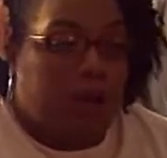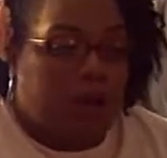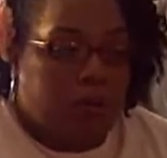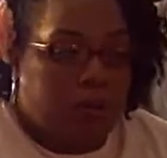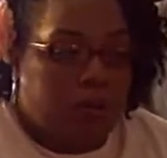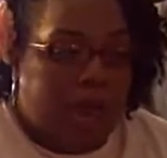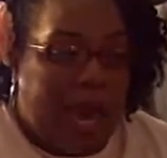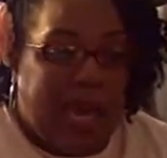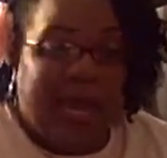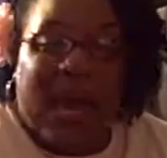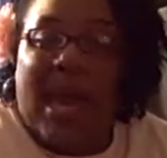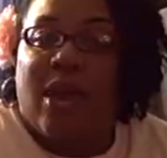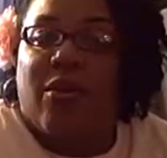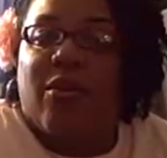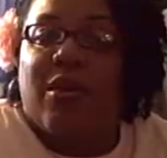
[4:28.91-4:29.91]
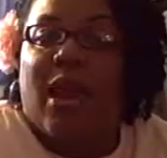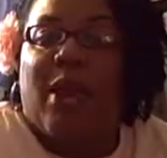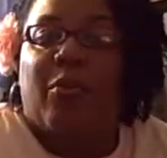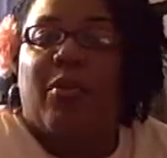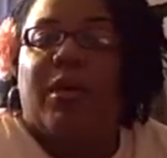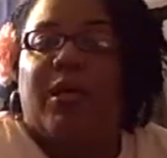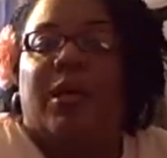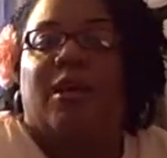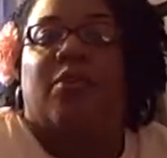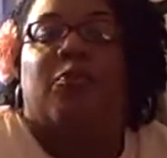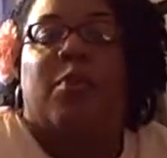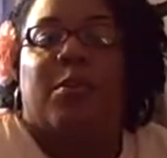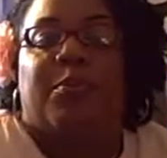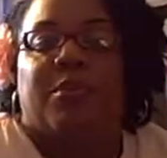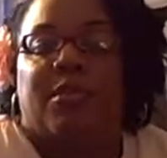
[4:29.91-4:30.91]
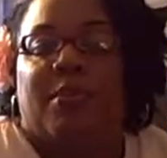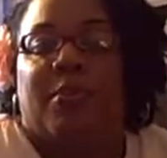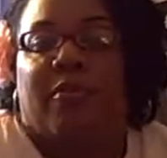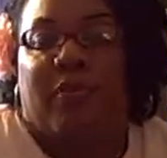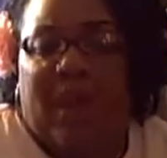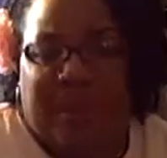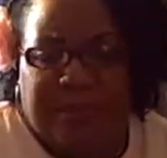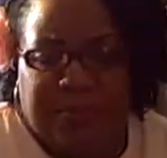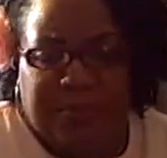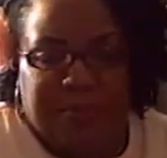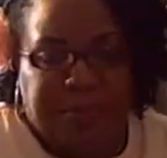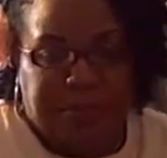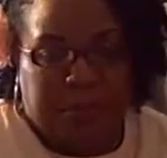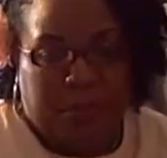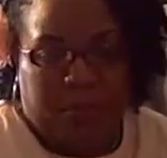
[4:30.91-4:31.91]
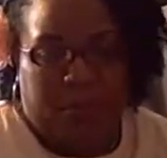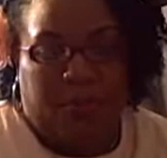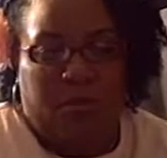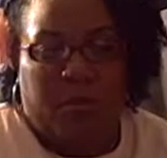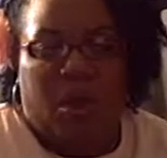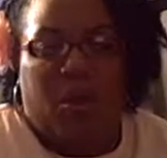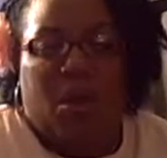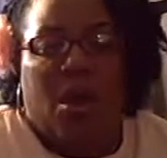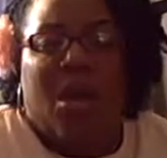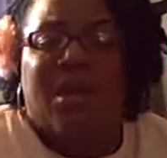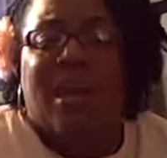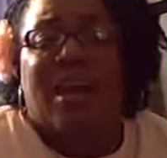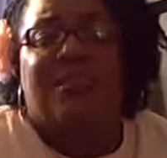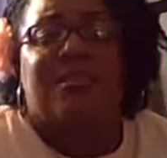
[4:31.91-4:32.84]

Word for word: Um, had a hater, and I want to give people some advice. Now,